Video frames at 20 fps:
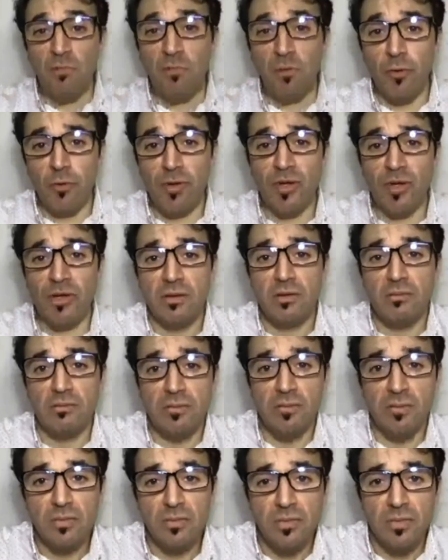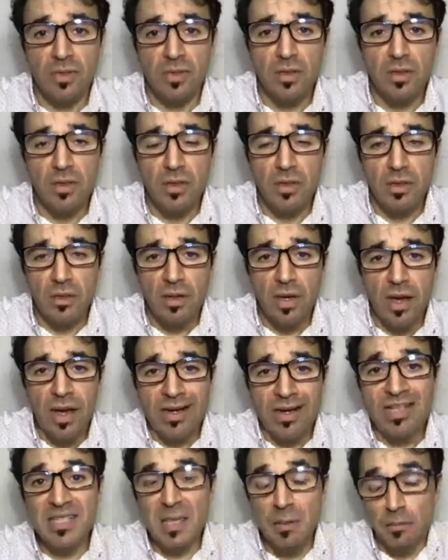fluid, and
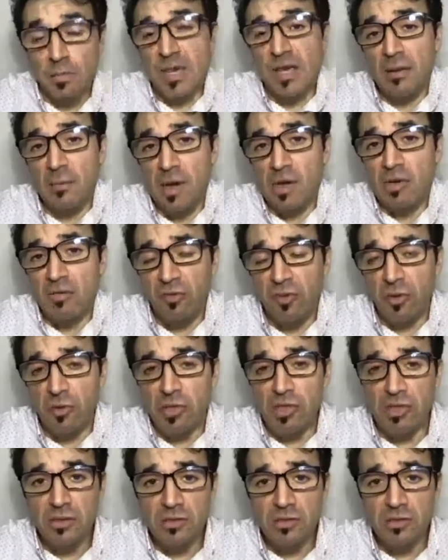it's a big amount of fluid.